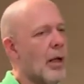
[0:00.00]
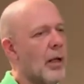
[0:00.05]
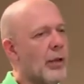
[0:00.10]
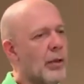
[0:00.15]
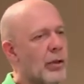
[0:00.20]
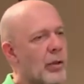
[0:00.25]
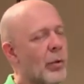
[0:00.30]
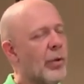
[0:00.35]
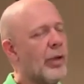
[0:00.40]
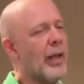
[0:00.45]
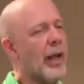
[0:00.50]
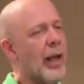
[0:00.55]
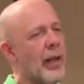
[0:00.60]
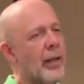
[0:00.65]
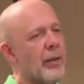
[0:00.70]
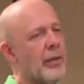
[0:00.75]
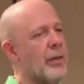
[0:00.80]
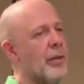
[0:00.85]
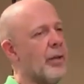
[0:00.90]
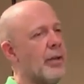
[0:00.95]
You
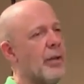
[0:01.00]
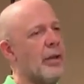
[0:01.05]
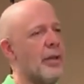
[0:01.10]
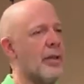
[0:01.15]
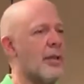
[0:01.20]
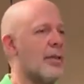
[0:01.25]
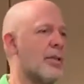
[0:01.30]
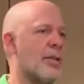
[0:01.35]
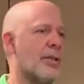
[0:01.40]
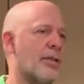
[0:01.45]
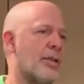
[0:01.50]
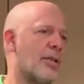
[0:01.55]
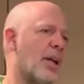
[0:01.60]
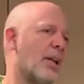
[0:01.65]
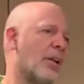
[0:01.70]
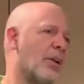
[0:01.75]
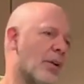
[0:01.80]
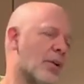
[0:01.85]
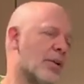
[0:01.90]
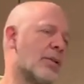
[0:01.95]
can't really
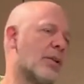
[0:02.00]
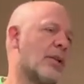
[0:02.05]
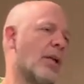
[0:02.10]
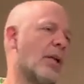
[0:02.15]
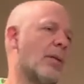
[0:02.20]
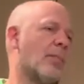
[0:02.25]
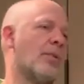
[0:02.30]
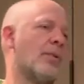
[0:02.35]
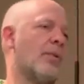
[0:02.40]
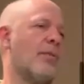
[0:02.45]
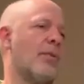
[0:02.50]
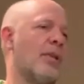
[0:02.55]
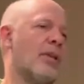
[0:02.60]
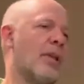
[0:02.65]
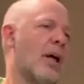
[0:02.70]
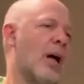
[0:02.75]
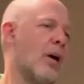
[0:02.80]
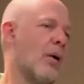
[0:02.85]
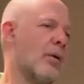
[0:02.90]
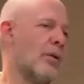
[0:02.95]
sell your script
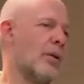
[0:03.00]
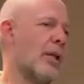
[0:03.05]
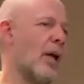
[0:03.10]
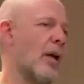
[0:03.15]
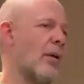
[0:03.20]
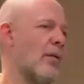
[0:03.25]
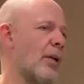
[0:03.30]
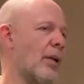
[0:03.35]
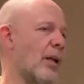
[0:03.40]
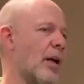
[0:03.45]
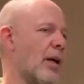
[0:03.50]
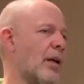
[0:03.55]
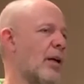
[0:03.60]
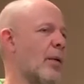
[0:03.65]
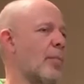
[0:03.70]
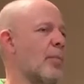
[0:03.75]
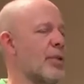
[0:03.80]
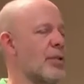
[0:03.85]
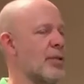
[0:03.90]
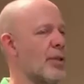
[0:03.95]
without having a
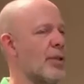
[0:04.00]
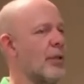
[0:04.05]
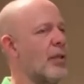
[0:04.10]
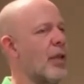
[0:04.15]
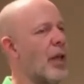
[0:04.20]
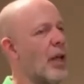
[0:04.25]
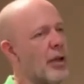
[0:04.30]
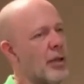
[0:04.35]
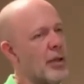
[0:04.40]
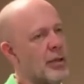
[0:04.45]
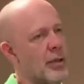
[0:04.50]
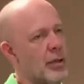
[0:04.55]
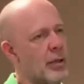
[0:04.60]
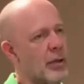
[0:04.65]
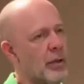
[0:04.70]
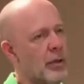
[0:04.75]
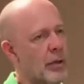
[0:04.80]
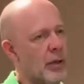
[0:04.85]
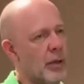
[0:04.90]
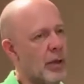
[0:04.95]

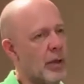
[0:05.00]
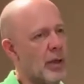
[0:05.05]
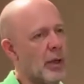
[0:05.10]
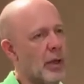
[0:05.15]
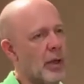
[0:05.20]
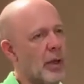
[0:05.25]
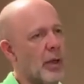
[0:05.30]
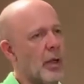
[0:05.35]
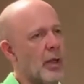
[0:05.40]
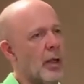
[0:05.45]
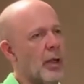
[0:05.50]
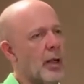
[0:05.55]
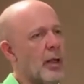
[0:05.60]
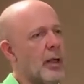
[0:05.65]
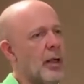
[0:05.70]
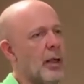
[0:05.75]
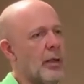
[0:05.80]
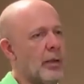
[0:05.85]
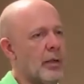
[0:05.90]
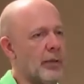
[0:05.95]
representation,
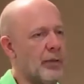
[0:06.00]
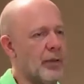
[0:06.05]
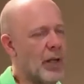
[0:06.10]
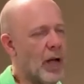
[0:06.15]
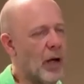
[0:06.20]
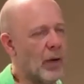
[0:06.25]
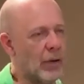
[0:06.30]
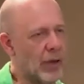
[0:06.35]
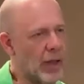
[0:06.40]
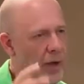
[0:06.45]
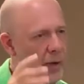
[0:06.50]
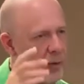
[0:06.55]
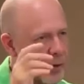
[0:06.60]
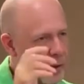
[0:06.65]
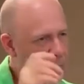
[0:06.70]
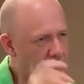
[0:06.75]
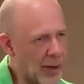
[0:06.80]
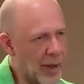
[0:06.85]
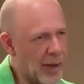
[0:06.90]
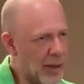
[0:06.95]
without having
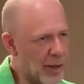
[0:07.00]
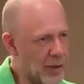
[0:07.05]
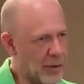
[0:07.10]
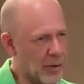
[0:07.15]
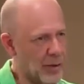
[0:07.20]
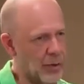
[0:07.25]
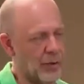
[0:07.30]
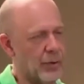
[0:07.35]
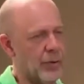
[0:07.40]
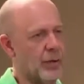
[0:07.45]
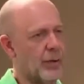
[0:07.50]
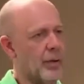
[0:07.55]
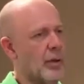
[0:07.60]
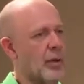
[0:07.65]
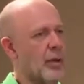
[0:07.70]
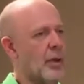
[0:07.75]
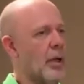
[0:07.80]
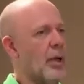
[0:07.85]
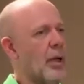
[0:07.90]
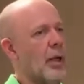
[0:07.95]
an agent.
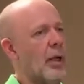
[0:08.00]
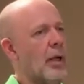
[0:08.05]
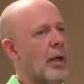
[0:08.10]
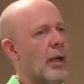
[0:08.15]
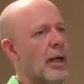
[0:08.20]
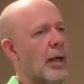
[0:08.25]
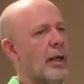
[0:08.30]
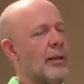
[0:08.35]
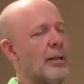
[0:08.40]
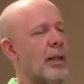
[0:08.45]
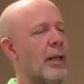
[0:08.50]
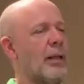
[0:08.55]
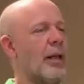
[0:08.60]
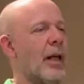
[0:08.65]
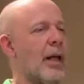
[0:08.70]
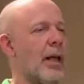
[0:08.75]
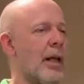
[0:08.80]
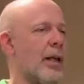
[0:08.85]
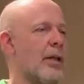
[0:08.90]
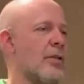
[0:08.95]
And that
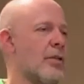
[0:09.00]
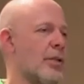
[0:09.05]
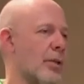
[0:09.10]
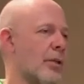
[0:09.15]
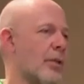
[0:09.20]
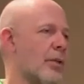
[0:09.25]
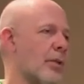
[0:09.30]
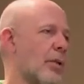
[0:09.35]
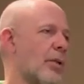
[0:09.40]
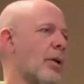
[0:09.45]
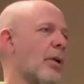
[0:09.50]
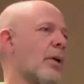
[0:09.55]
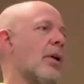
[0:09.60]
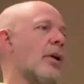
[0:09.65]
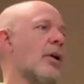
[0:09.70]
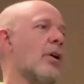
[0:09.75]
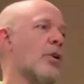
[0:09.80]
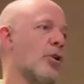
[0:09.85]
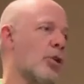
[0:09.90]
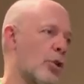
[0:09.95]
agent
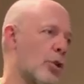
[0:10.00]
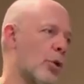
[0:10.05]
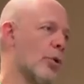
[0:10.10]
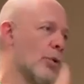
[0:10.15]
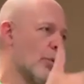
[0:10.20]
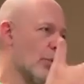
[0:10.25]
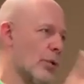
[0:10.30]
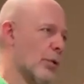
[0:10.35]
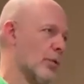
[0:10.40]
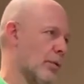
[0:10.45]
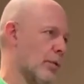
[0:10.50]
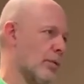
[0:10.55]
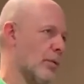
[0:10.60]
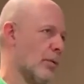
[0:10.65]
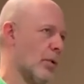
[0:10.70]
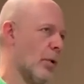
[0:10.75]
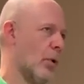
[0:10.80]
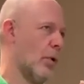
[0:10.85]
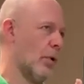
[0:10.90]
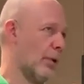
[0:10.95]
should,
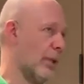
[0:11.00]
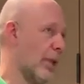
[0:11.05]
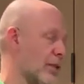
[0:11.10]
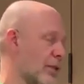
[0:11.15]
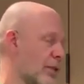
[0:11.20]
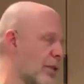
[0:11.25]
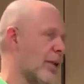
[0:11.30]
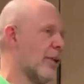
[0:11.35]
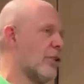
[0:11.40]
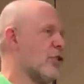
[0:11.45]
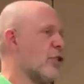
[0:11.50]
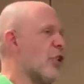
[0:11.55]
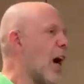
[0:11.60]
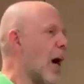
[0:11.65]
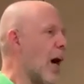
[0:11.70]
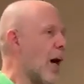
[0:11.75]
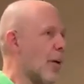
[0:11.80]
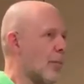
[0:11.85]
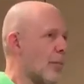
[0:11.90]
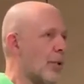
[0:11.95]
or that's their
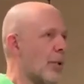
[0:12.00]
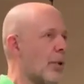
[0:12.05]
job,